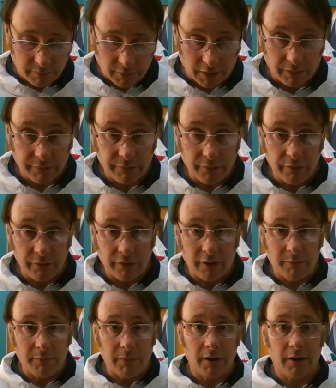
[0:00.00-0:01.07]
I threw
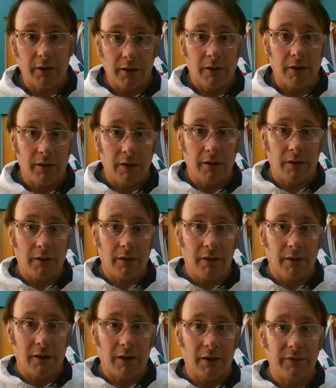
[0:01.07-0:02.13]
them
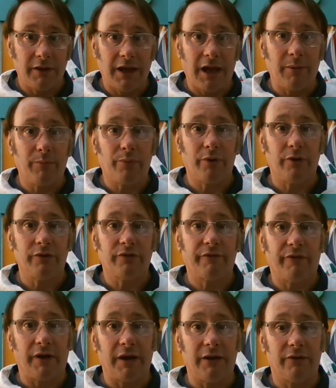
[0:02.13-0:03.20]
at the emperor's
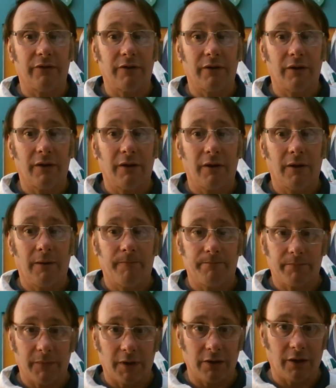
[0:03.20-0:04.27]
feet,
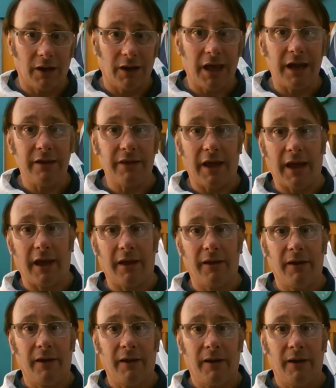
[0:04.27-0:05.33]
and I lay there.
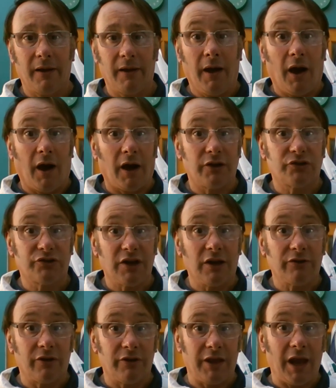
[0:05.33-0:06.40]
I said
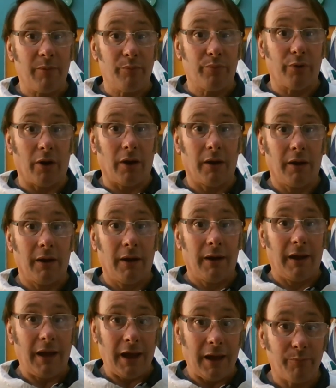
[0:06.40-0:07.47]
to the emperor,
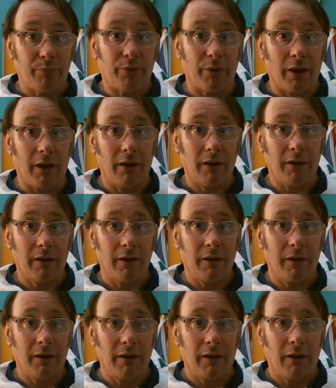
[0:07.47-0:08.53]
"Emperor,
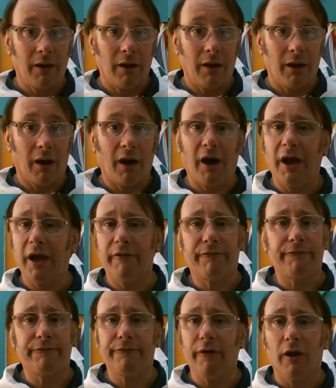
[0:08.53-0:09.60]
I have
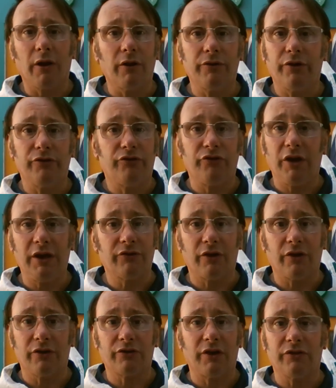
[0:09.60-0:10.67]
followed
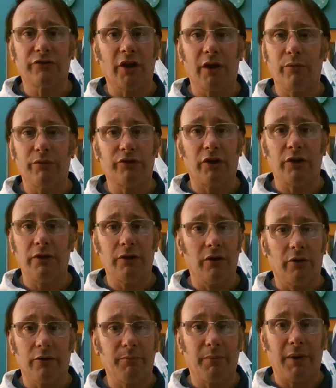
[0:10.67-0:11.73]
Jesus since I was a
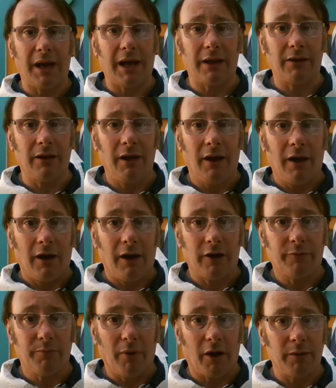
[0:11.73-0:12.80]
young man
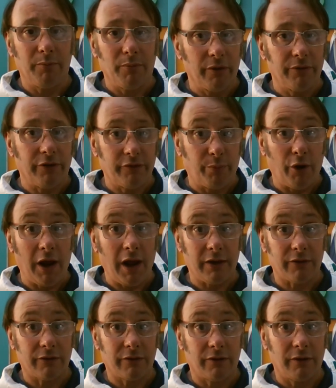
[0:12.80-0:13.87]
at my mother's
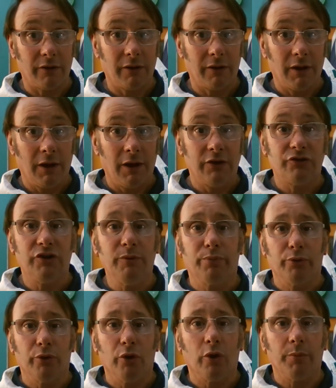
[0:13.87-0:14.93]
breast. She
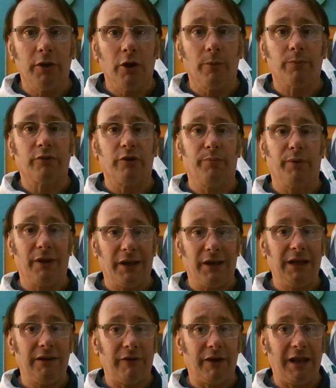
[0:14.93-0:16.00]
brought me up to
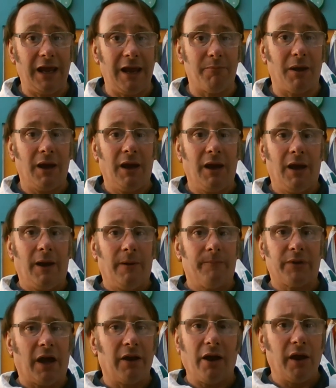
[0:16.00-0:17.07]
believe in him,
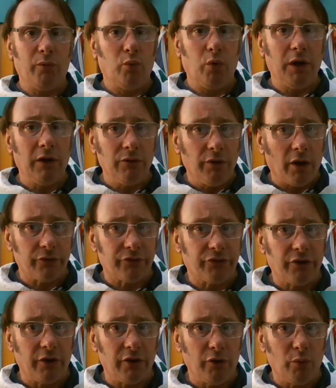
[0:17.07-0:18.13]
and I will not
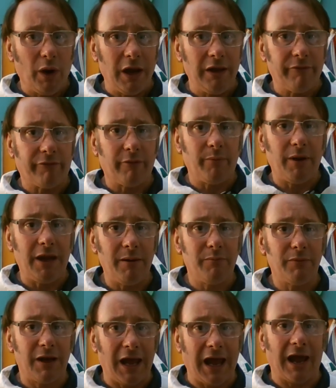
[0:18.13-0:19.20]
turn away from
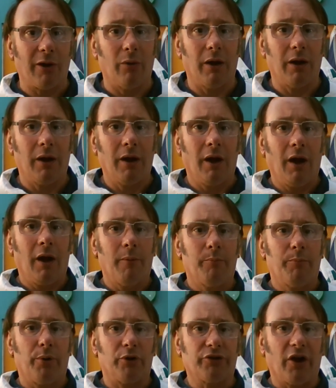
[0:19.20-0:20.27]
him now.
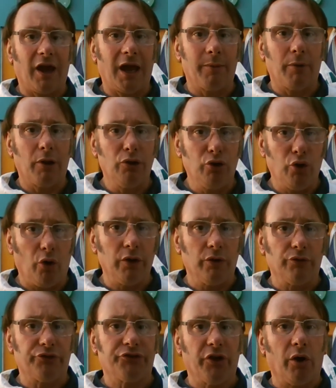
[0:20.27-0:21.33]
But I am a
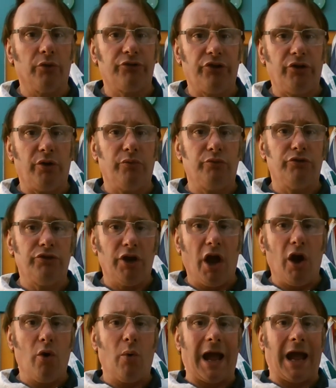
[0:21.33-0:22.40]
loyal soldier. You
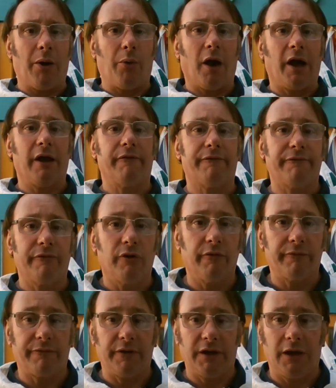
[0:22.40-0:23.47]
know how I have
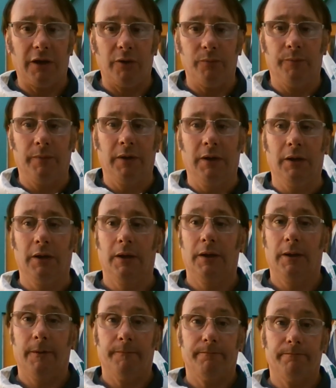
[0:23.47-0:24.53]
fought for you."
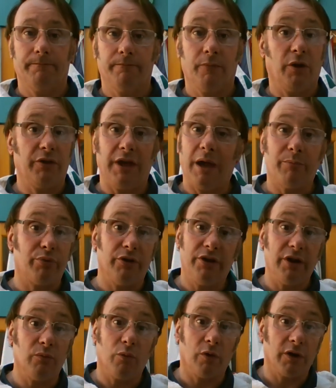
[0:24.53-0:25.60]
Well, the emperor
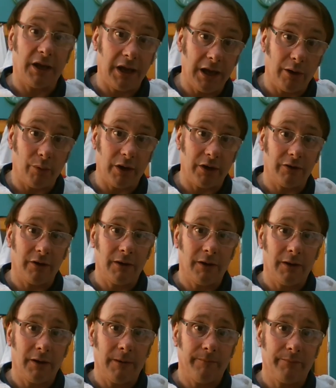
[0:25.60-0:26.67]
didn't want to hear it.
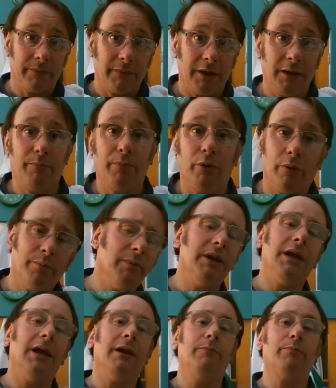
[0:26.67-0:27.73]
He put
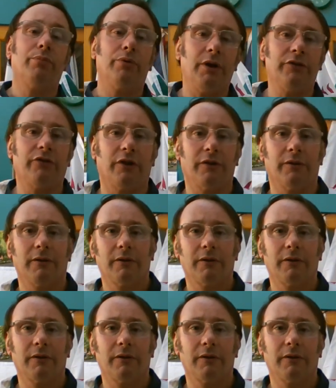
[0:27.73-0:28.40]
me in prison.